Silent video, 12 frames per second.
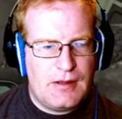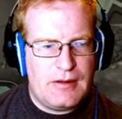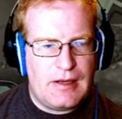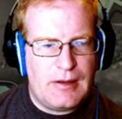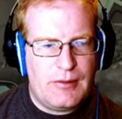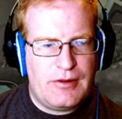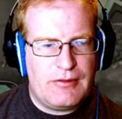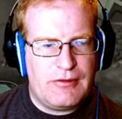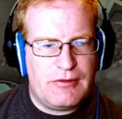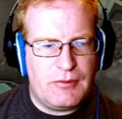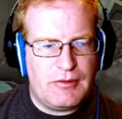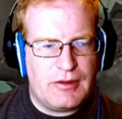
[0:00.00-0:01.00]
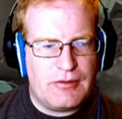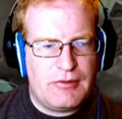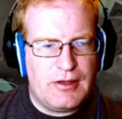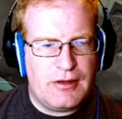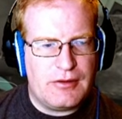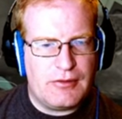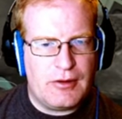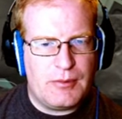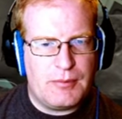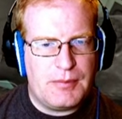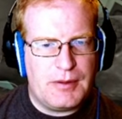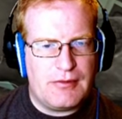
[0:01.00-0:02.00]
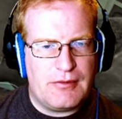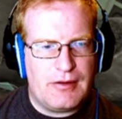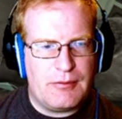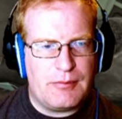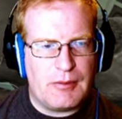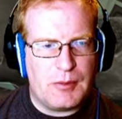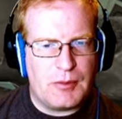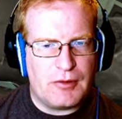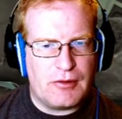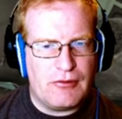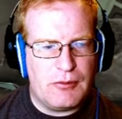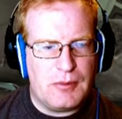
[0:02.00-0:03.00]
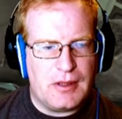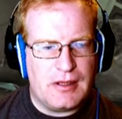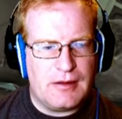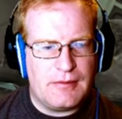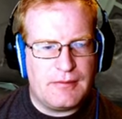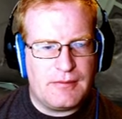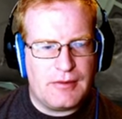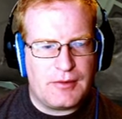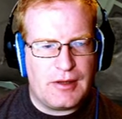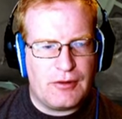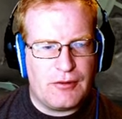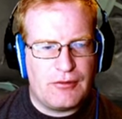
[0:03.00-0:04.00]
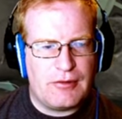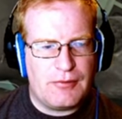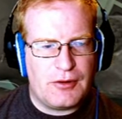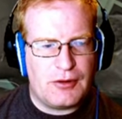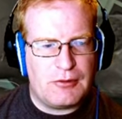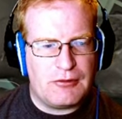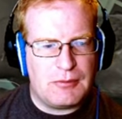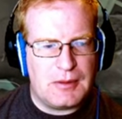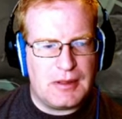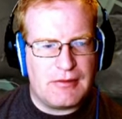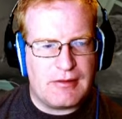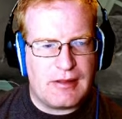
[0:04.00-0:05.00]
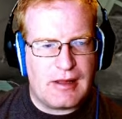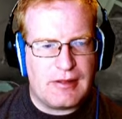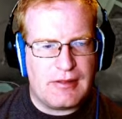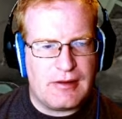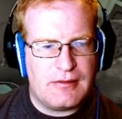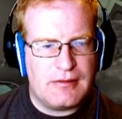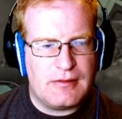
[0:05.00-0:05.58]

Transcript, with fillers: Now it thinks it's moving three hundred. Oh, because these probably weren't consuming any. Okay, there's some fluctuation because of that then.